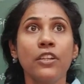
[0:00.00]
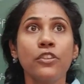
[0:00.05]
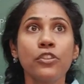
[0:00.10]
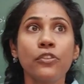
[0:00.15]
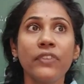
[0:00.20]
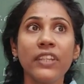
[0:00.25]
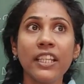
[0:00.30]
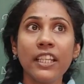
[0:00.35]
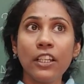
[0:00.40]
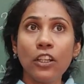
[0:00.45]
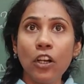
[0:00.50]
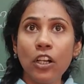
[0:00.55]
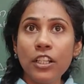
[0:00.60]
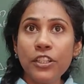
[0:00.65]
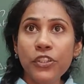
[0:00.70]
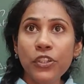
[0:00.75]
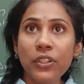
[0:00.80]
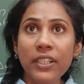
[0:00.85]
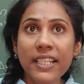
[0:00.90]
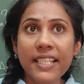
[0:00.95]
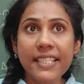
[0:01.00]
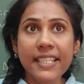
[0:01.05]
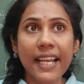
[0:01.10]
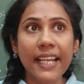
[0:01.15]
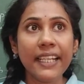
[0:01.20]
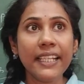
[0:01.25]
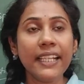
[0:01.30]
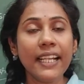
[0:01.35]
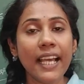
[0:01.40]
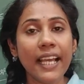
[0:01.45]
So we can also
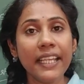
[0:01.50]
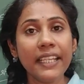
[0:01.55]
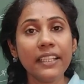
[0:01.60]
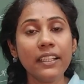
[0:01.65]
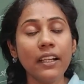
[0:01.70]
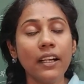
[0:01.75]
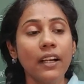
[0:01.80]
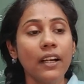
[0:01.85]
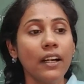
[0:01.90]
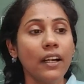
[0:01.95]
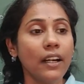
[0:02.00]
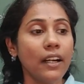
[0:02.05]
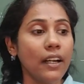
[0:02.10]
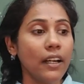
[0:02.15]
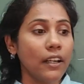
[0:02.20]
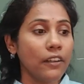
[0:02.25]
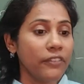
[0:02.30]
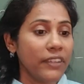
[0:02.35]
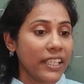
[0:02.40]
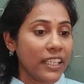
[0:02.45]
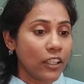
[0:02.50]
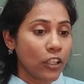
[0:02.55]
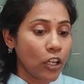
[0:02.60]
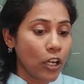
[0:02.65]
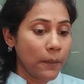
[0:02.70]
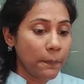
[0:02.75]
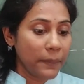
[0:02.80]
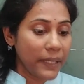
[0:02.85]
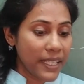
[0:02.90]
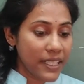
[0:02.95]
decide, like when a
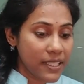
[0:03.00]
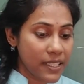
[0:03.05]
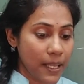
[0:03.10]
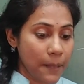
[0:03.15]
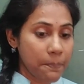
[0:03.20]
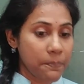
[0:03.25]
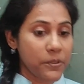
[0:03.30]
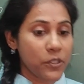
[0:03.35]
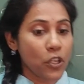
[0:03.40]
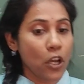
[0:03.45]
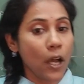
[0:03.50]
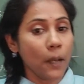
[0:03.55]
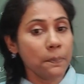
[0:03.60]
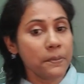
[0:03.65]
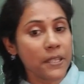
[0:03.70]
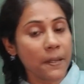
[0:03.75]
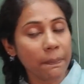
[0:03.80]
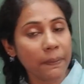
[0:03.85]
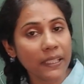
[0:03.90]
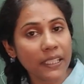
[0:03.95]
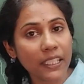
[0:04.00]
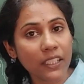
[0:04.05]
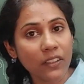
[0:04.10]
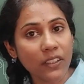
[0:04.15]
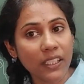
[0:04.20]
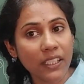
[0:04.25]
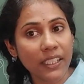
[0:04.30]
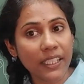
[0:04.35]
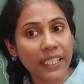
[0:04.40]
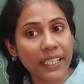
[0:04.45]
complex absorbs a
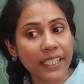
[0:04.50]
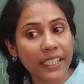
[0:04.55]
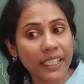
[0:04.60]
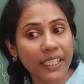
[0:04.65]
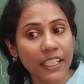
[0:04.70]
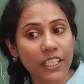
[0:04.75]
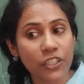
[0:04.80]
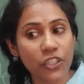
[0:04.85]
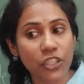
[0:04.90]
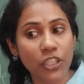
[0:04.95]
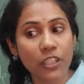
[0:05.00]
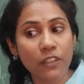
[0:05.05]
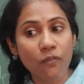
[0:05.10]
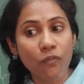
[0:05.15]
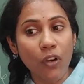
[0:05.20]
particular radiation,